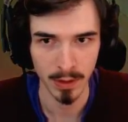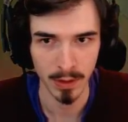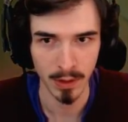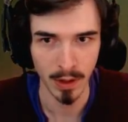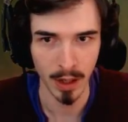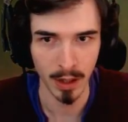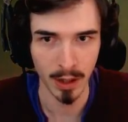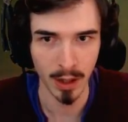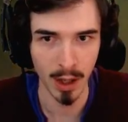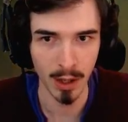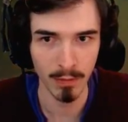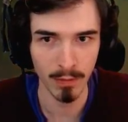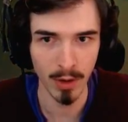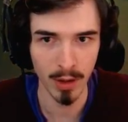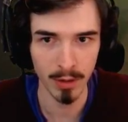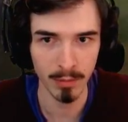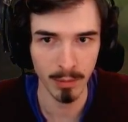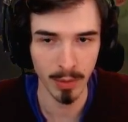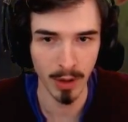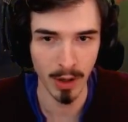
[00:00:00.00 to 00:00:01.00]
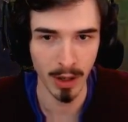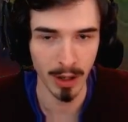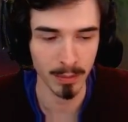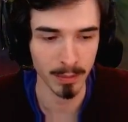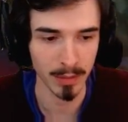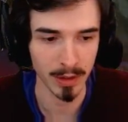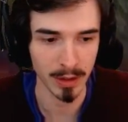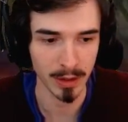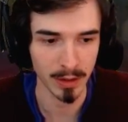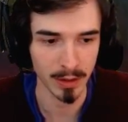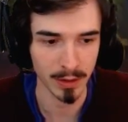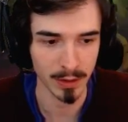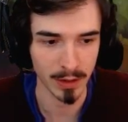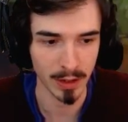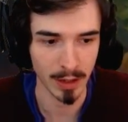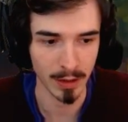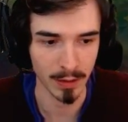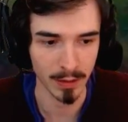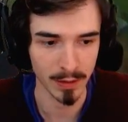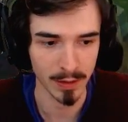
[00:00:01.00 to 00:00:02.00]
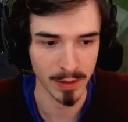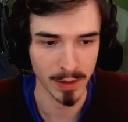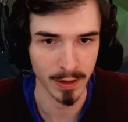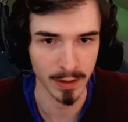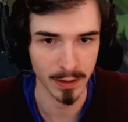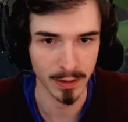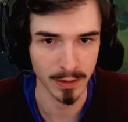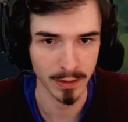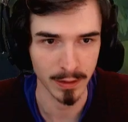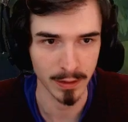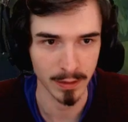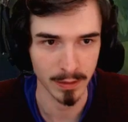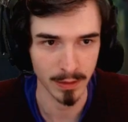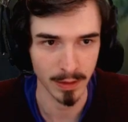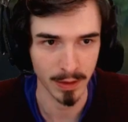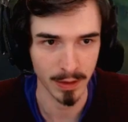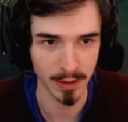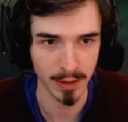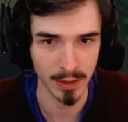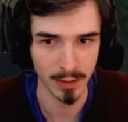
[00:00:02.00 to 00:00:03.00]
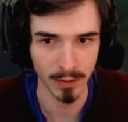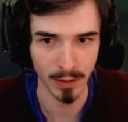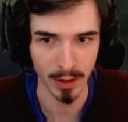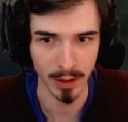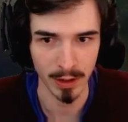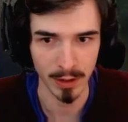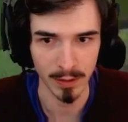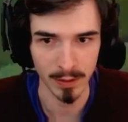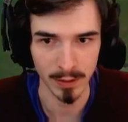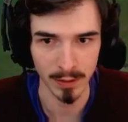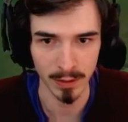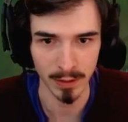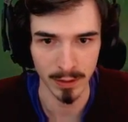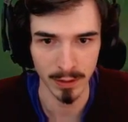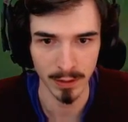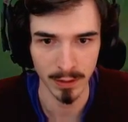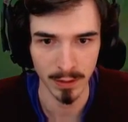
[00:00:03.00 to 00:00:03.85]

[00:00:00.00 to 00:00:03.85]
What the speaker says: I can't run behind me because Garen's there. I think he's right here, isn't he?